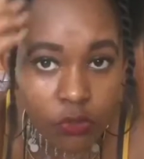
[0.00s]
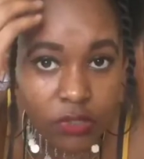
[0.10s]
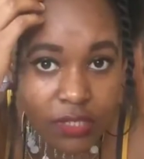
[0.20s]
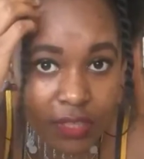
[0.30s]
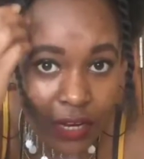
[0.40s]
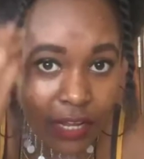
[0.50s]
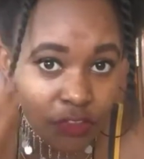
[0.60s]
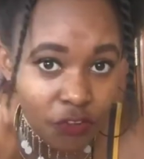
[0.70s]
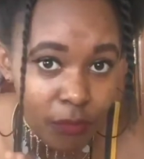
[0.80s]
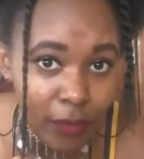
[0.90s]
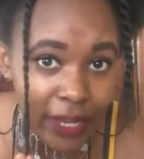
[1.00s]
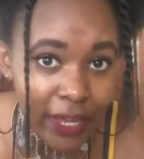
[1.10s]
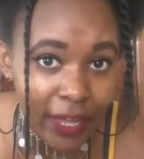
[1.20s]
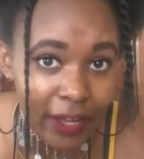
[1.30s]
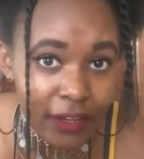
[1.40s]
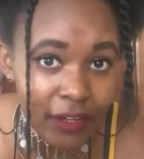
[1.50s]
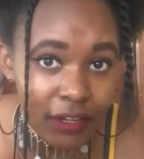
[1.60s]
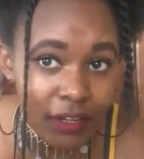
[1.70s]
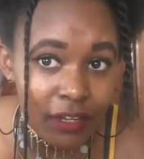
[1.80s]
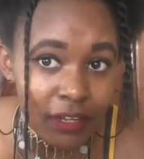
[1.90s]
You see the length of my hair?
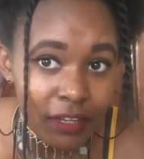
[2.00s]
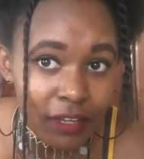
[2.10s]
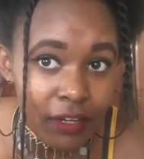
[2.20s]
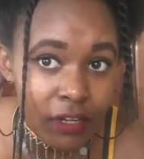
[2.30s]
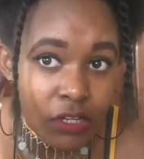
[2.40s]
Yeah,